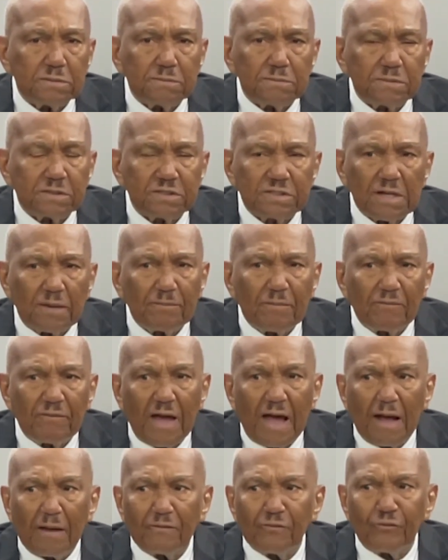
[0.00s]
Some of
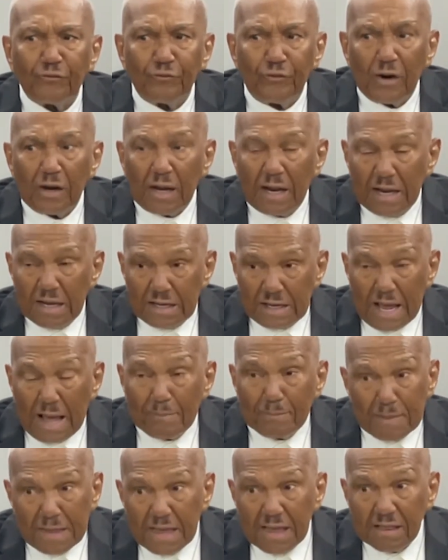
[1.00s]
our, and I
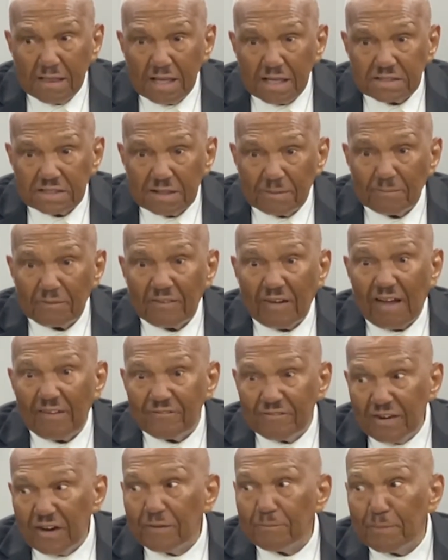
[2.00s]
mean this, some of our
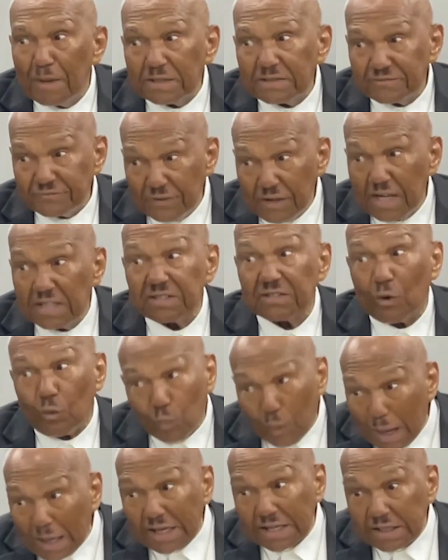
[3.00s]
very best friends are
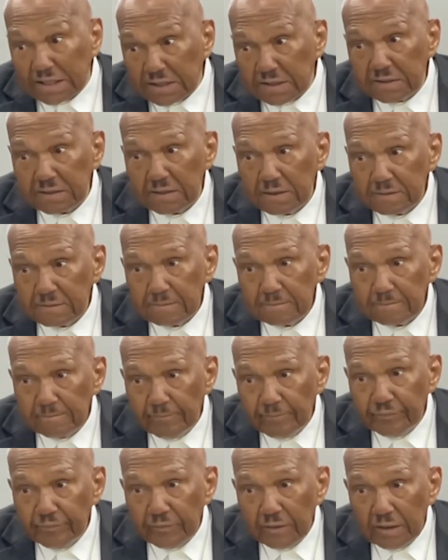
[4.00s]
white.
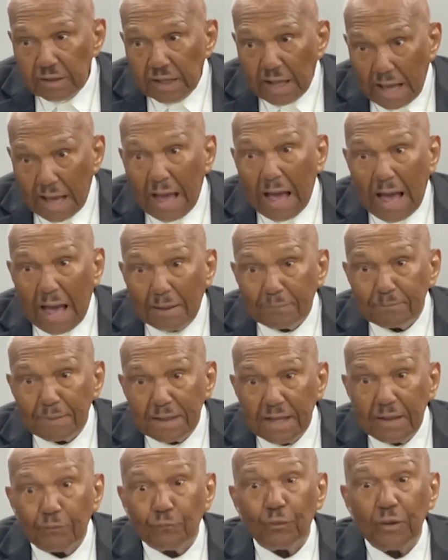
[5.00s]
I
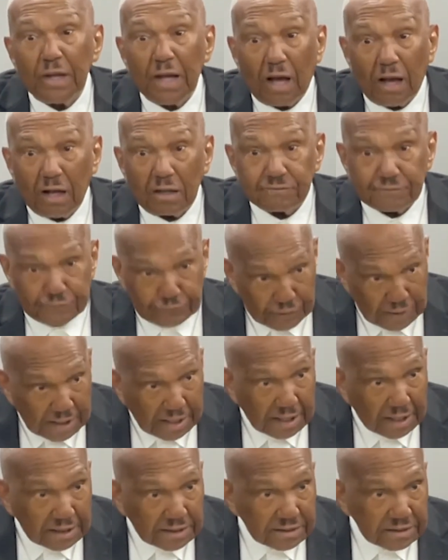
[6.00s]
mean we are
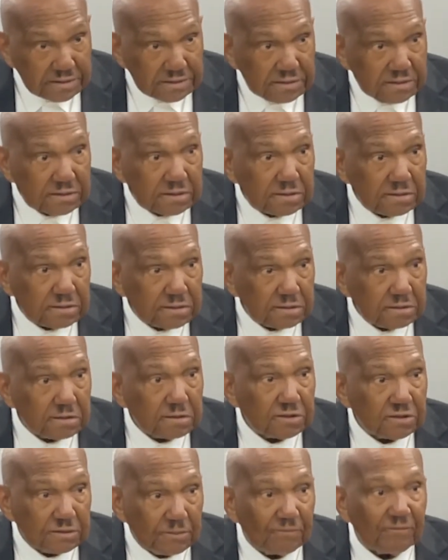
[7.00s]
friends.
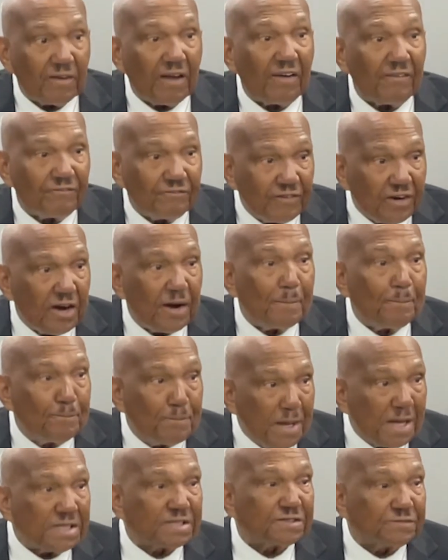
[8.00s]
Some of our very
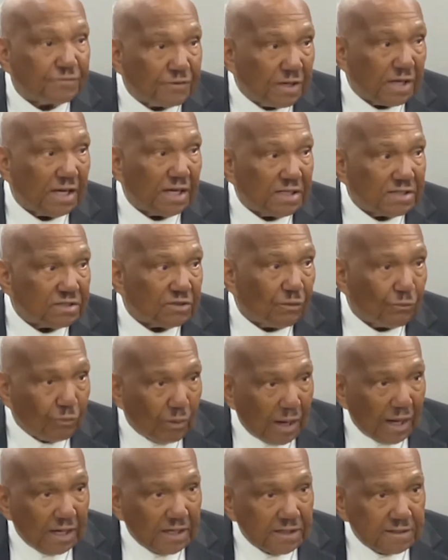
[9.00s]
best friends are
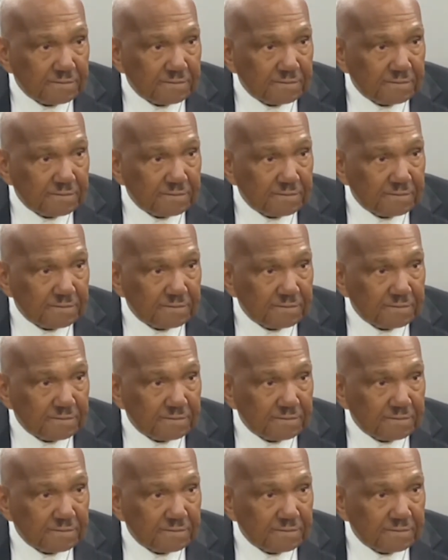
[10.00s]
white.